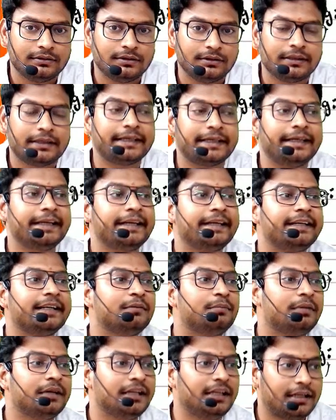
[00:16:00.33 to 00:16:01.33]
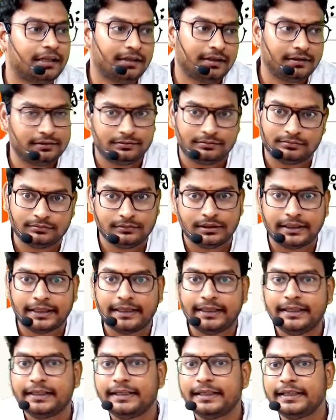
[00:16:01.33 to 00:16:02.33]
Created by law.
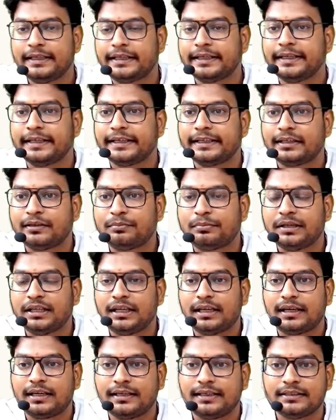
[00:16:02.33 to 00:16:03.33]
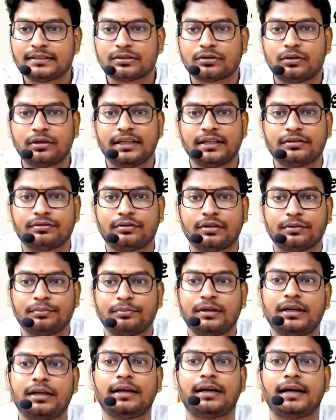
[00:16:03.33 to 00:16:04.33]
Anything created by law is called as what
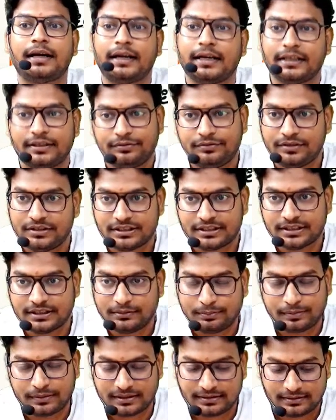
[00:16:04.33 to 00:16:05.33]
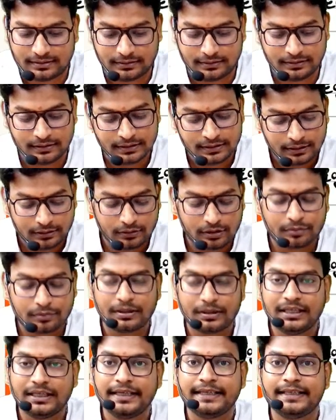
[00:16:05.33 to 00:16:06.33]
ma? Artificial person.
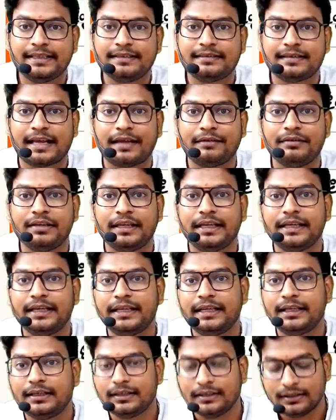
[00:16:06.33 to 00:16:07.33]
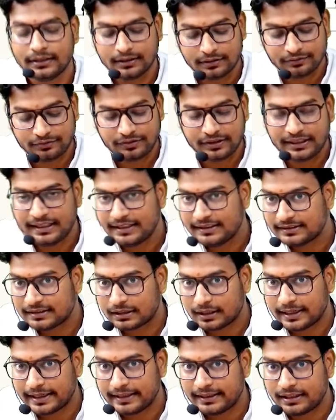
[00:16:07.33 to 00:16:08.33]
Normally it is having any feelings are
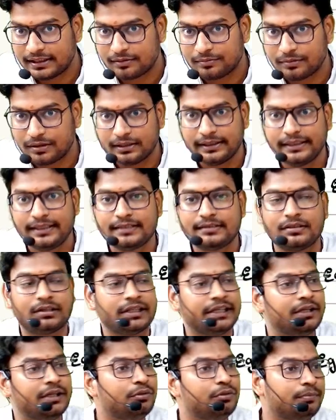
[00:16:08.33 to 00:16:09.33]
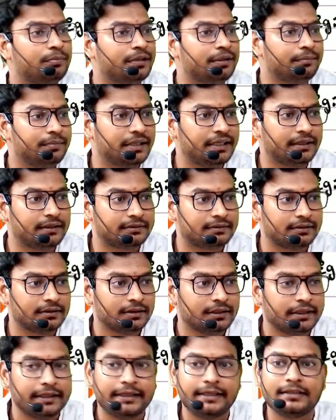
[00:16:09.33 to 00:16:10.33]
like that ma? It is not in human beings.
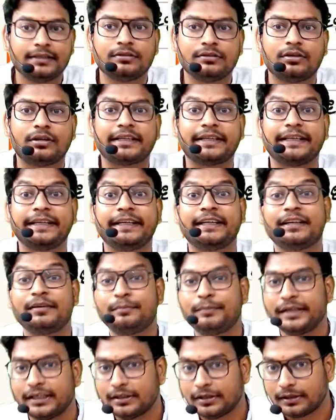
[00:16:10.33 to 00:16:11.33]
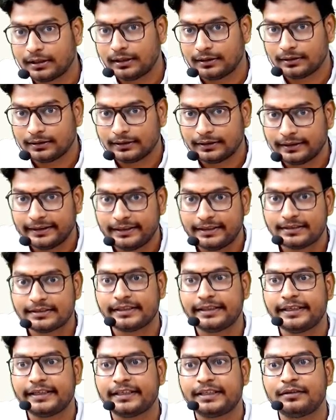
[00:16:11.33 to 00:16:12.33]
It is not created by God. It is
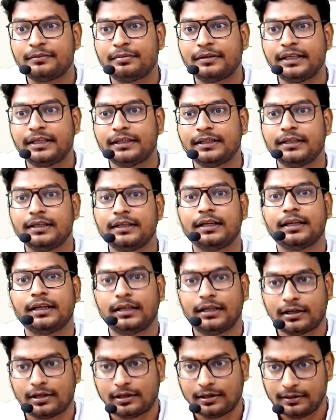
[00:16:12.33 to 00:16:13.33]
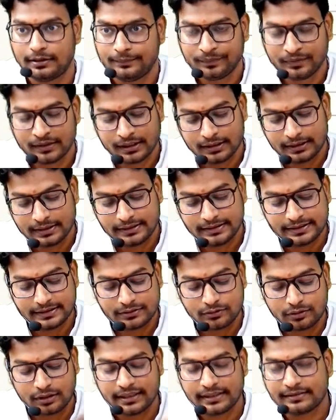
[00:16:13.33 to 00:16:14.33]
created by law. It is
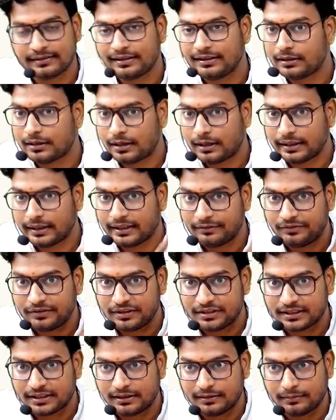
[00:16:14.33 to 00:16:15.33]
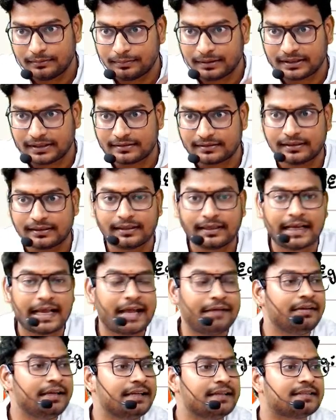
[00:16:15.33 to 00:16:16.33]
called as an artificial person.
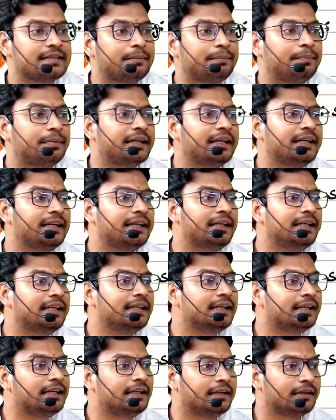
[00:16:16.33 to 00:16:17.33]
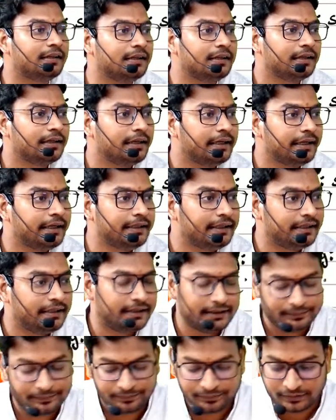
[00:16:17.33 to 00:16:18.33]
Having a separate legal
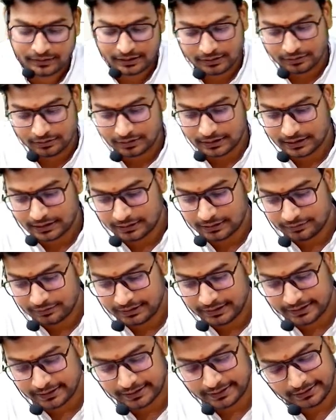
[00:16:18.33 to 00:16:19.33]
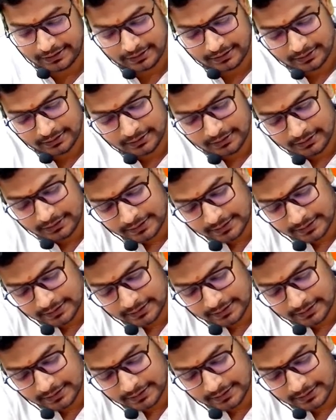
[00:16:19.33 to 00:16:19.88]
entity. Okay na? We can write. A